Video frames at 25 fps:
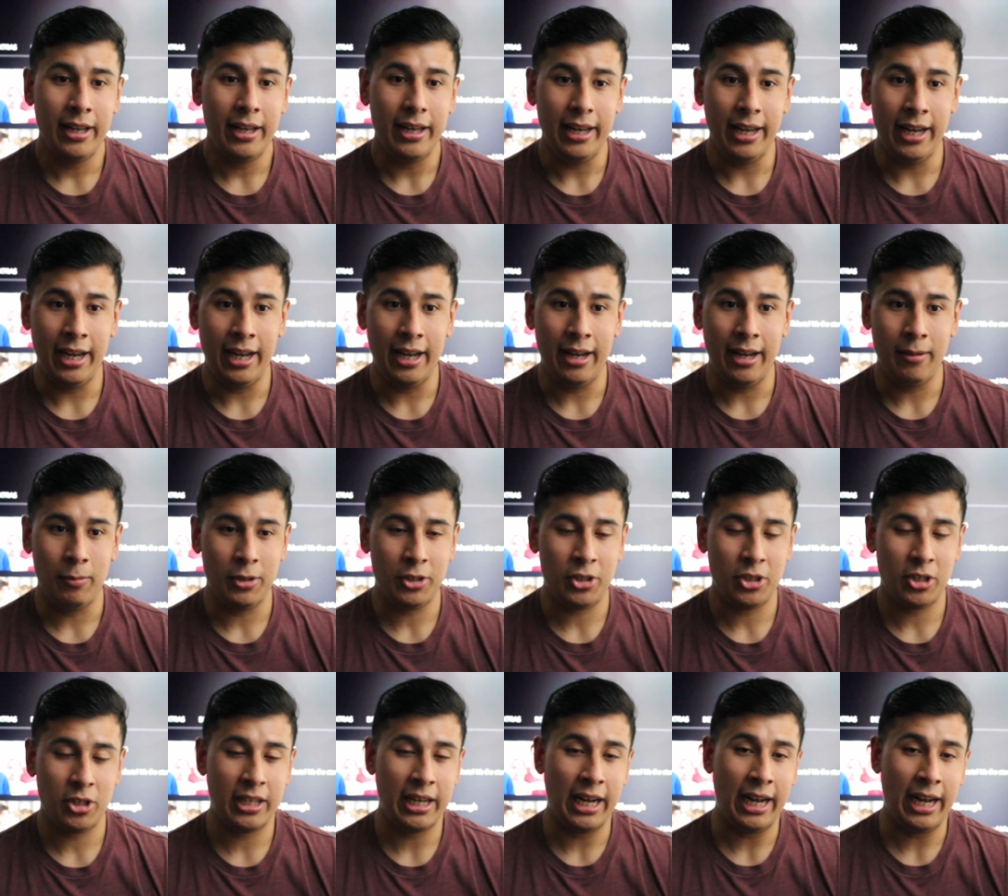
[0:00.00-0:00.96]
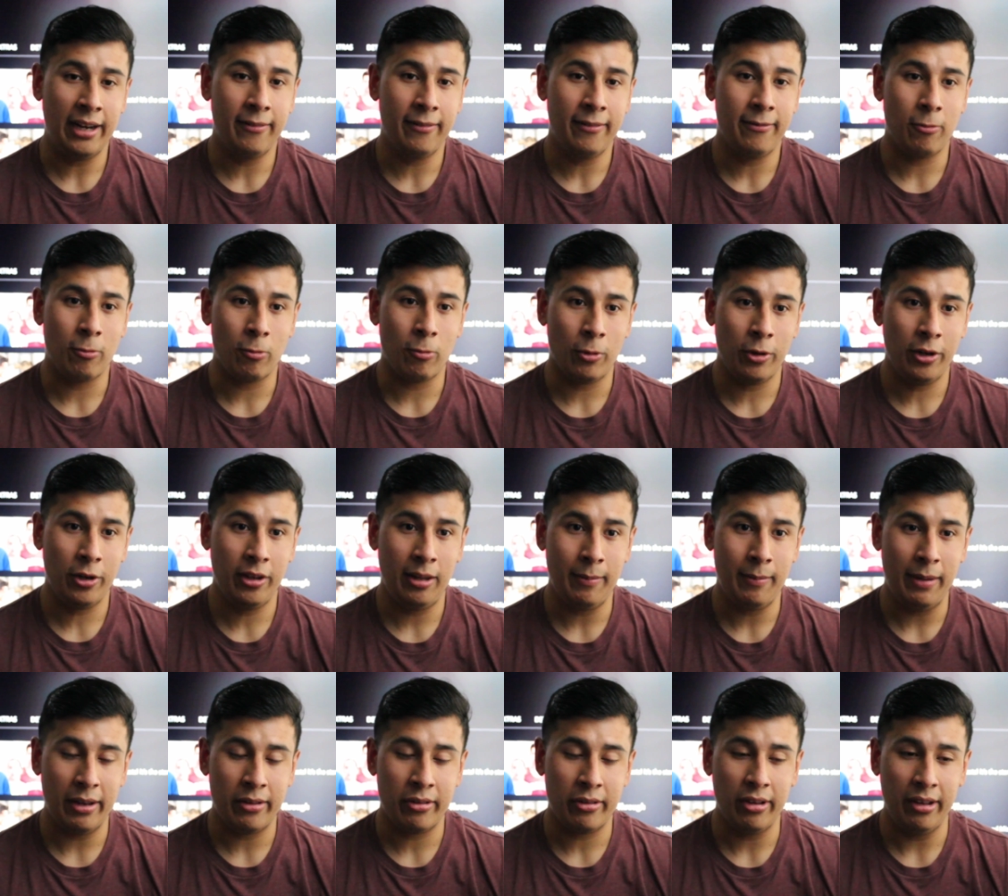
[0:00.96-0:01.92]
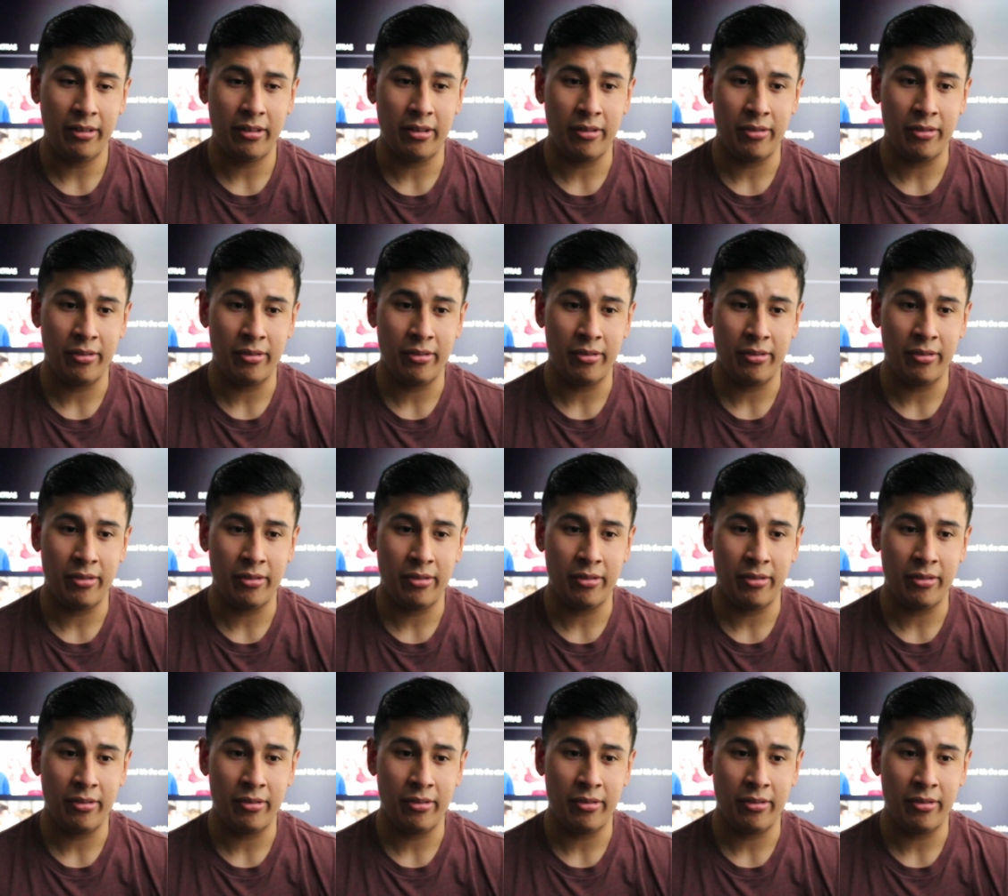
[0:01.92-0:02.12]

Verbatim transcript: and which kind of really makes sense